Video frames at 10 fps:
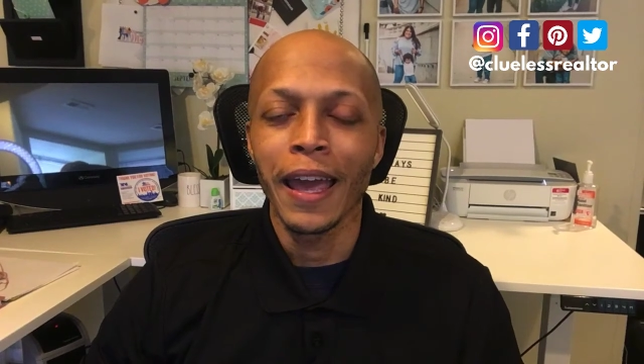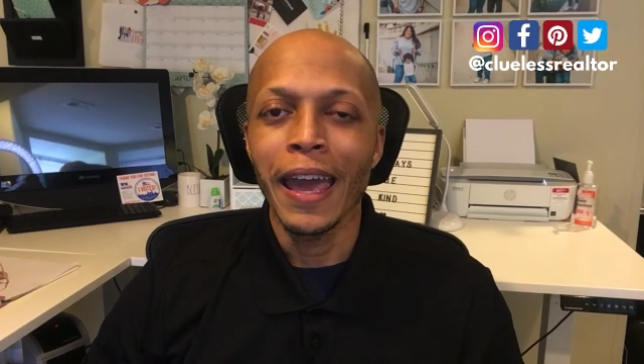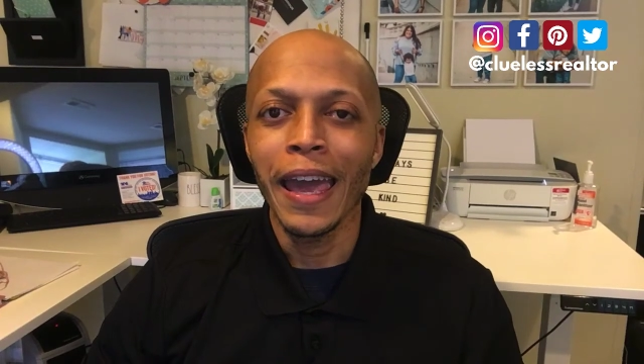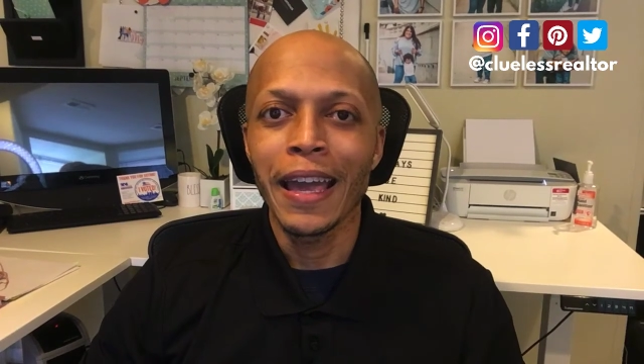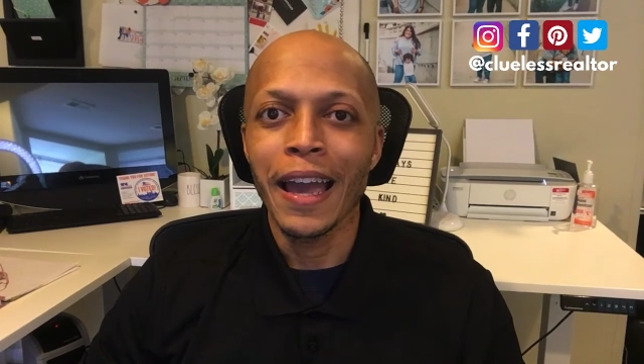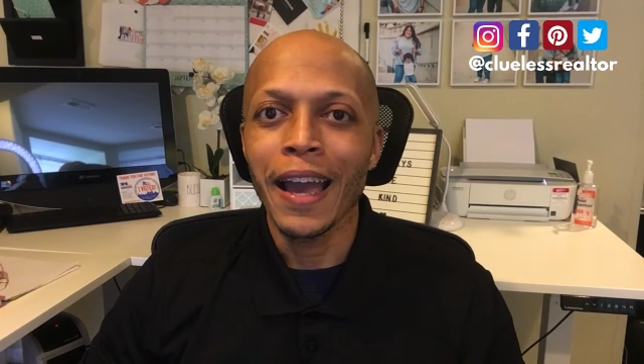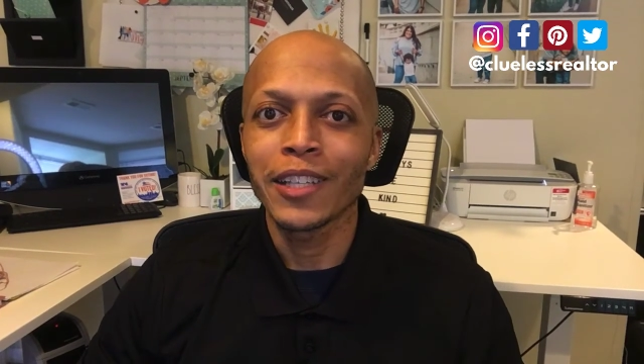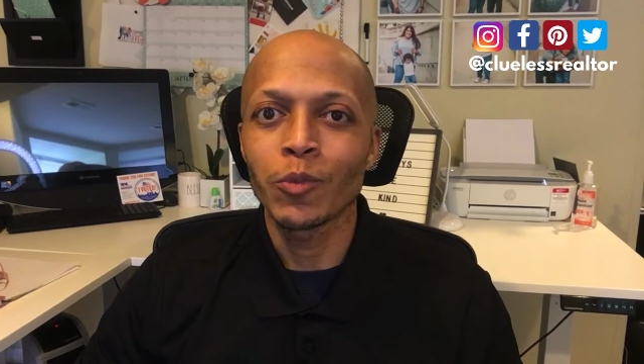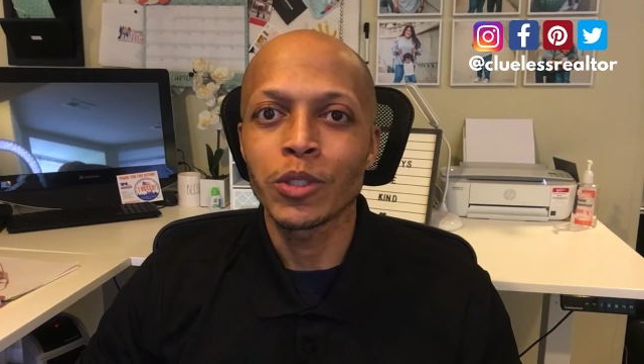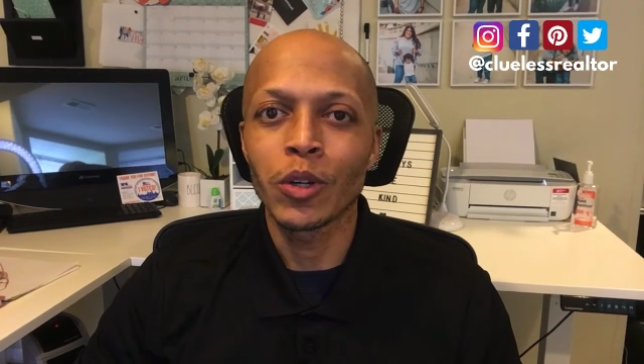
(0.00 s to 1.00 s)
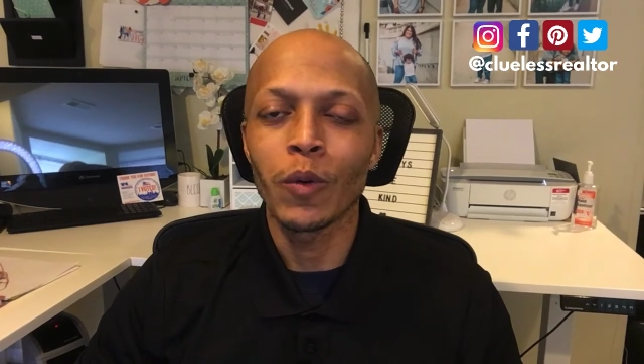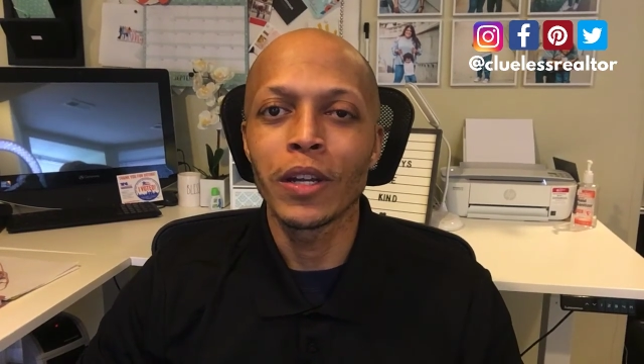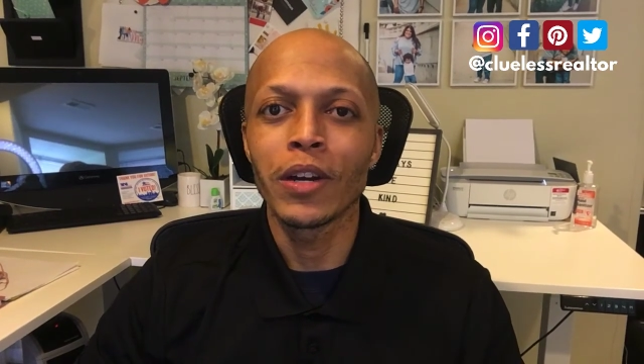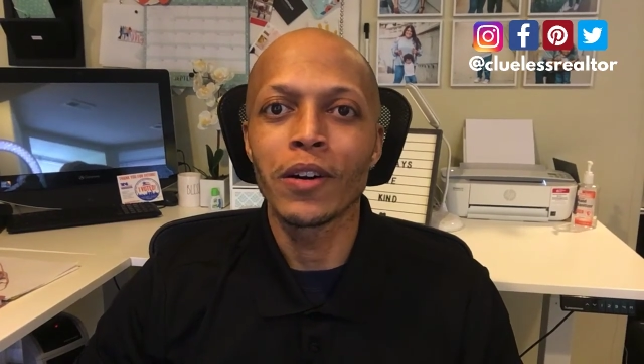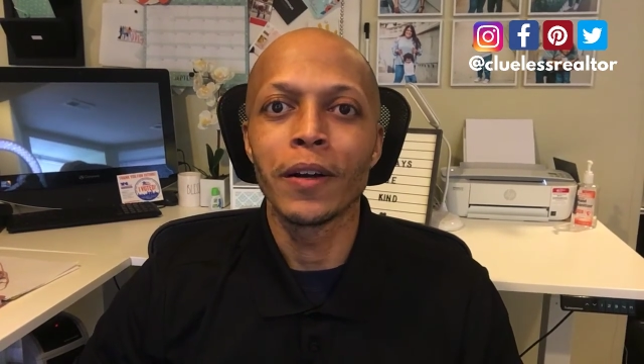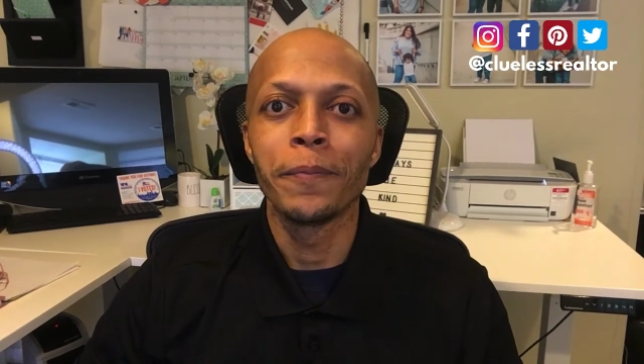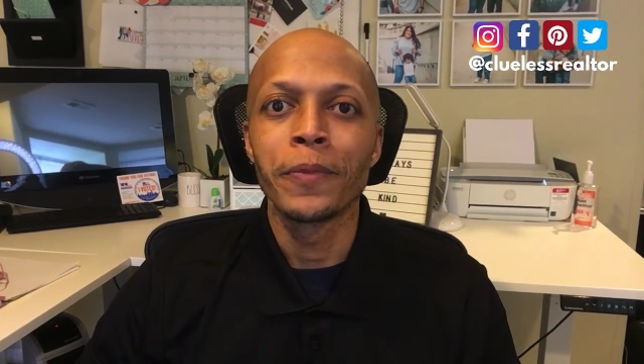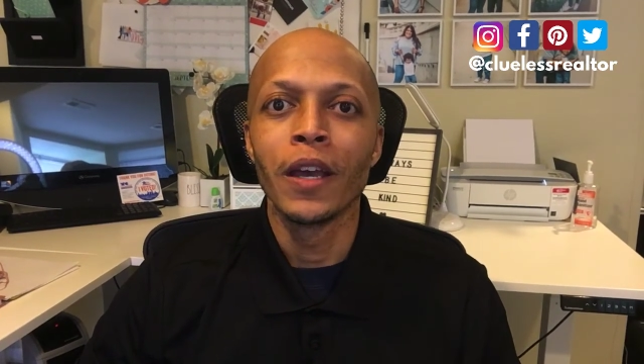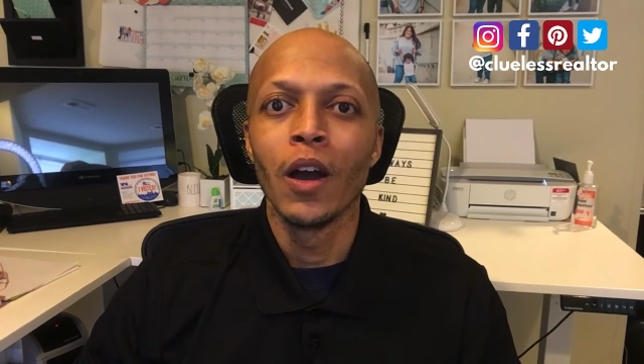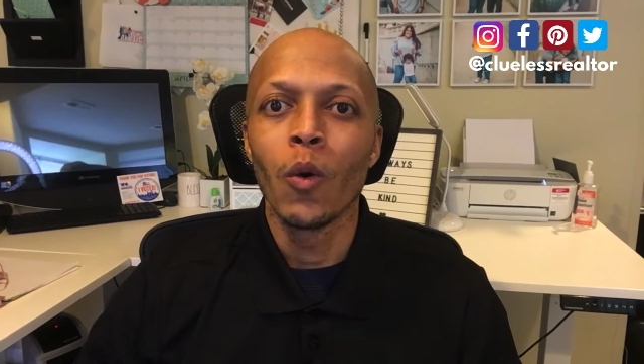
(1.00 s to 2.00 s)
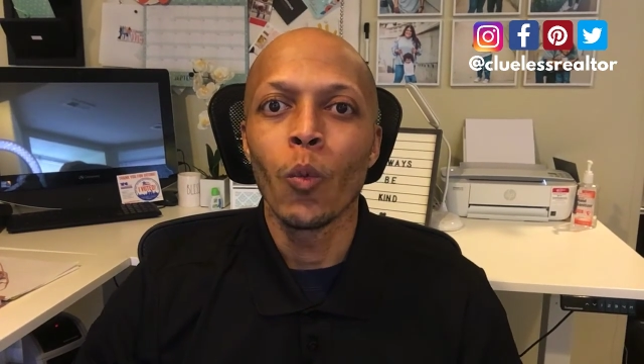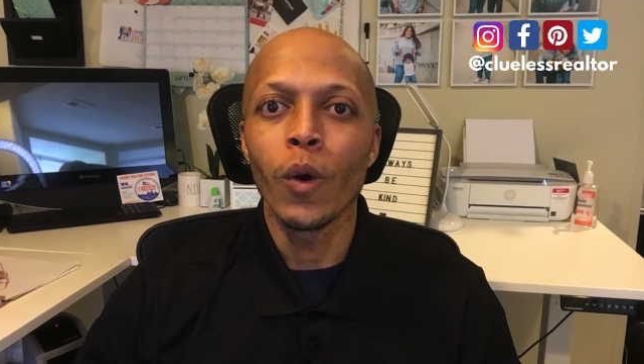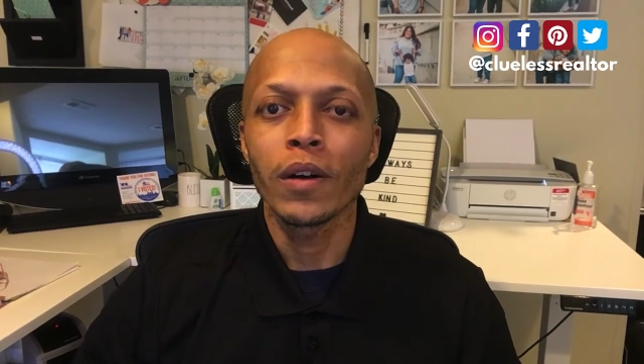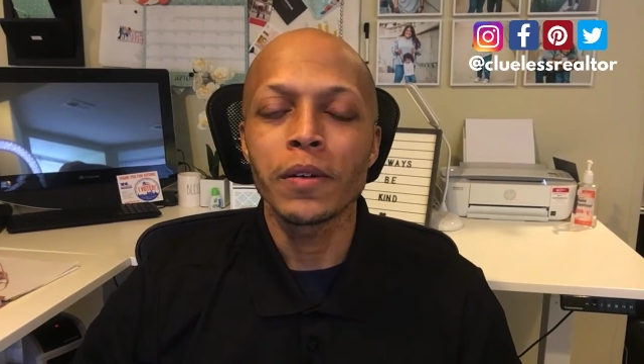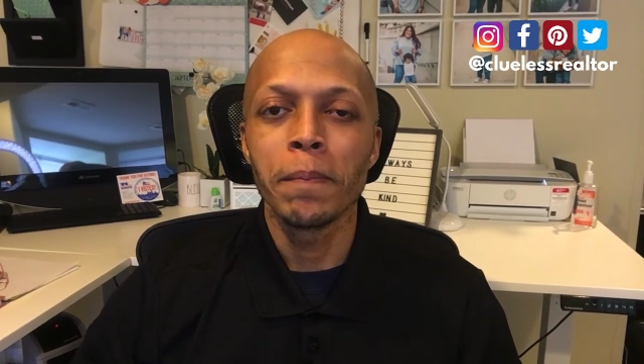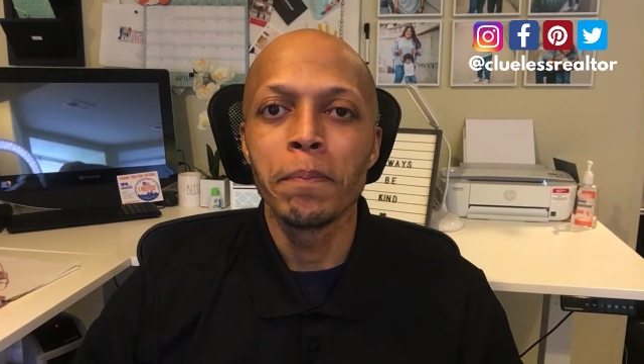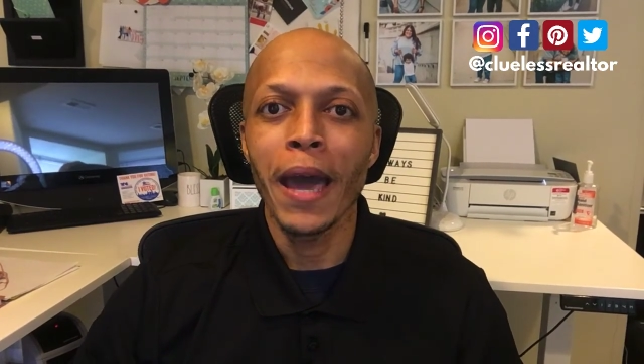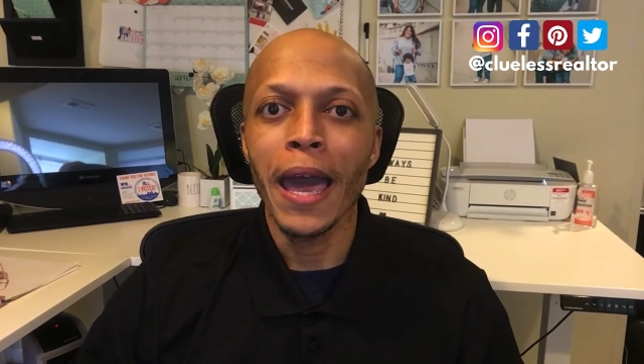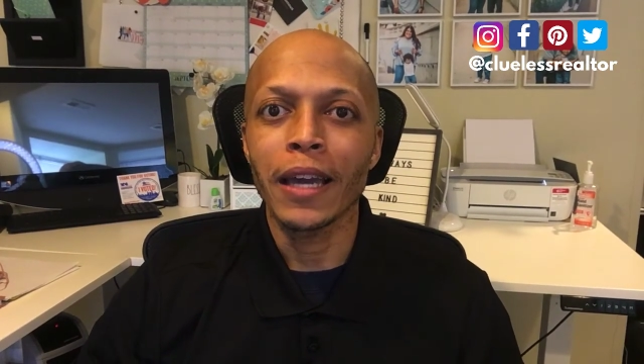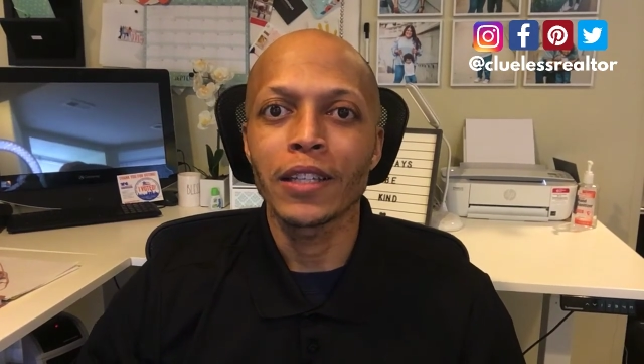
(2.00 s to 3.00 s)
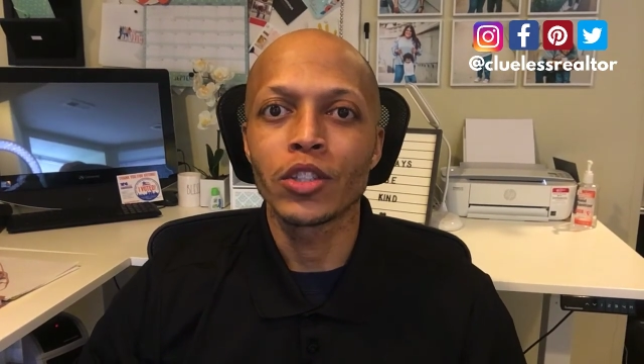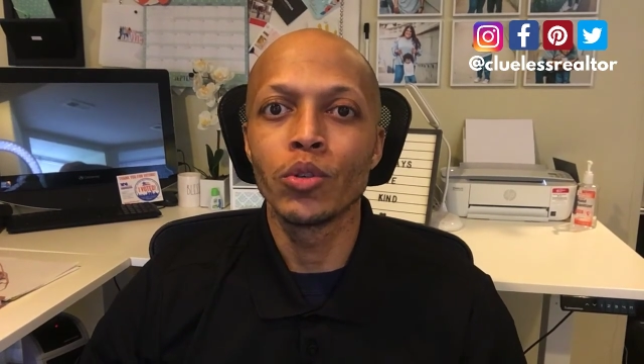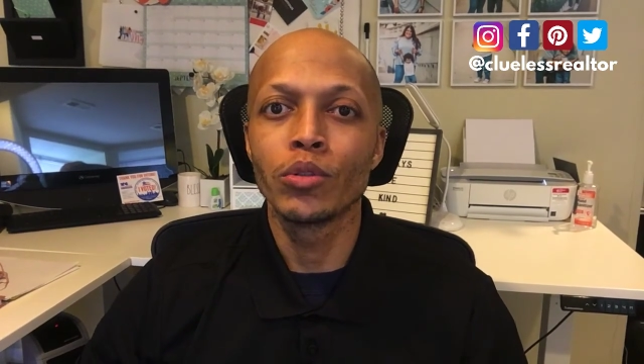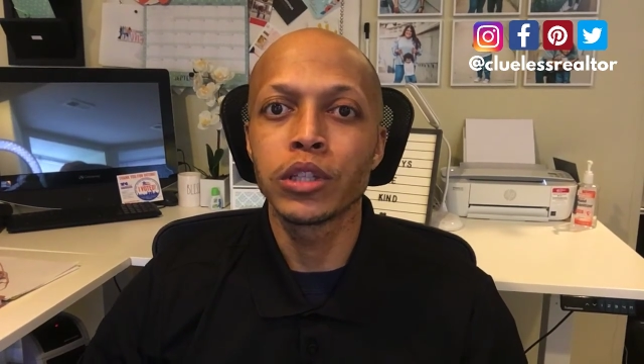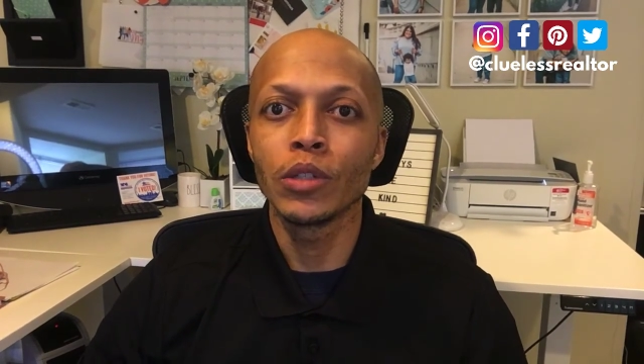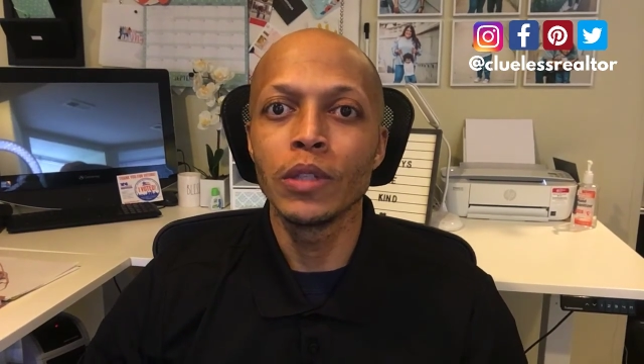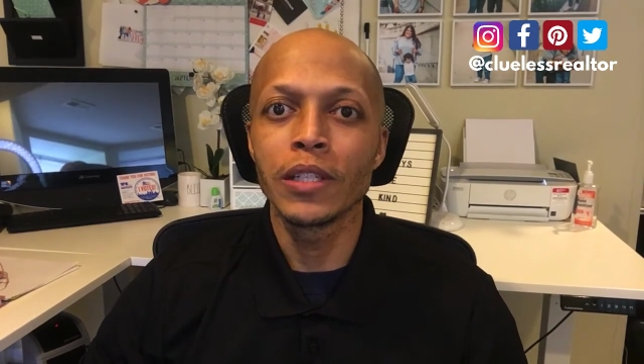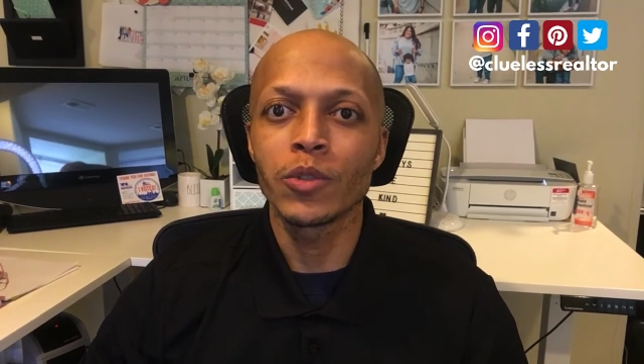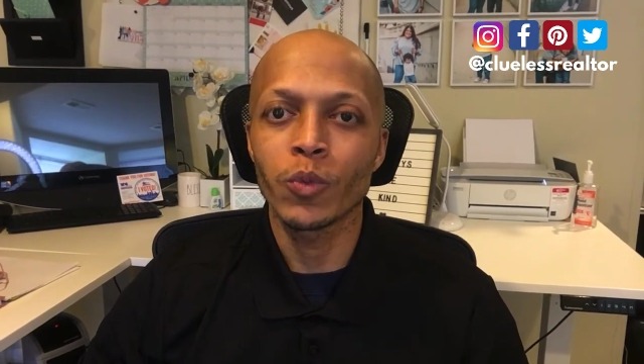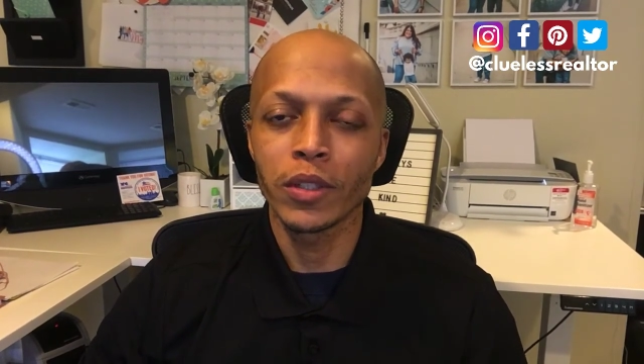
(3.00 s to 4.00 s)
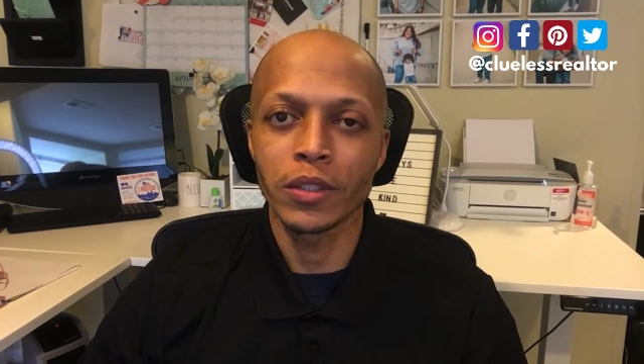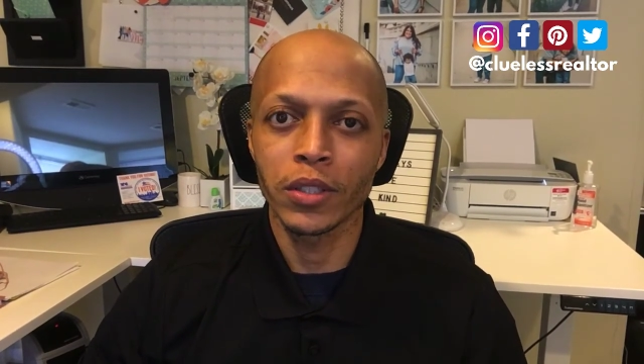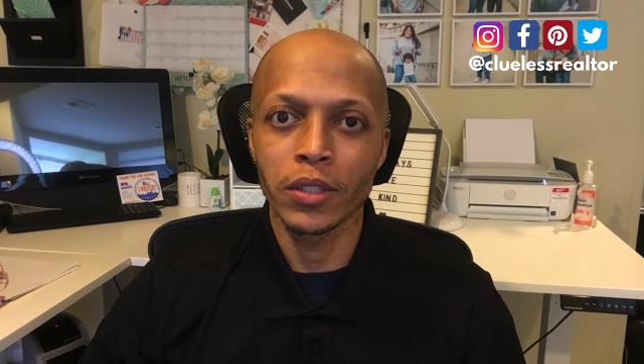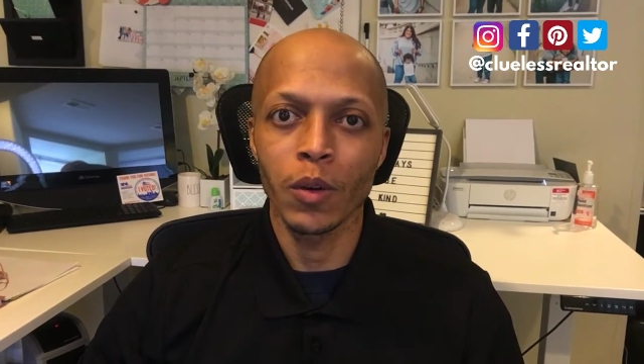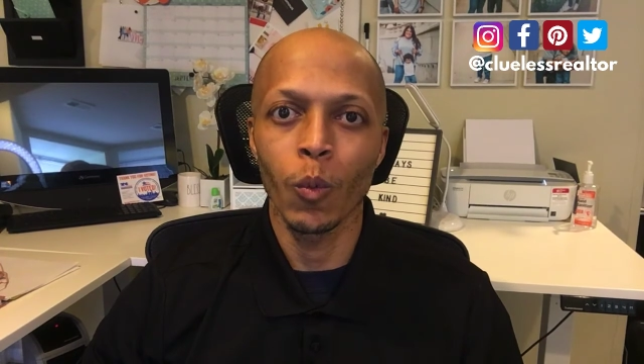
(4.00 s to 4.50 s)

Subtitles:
Hey guys, what's going on? Welcome back to Clueless Realtor,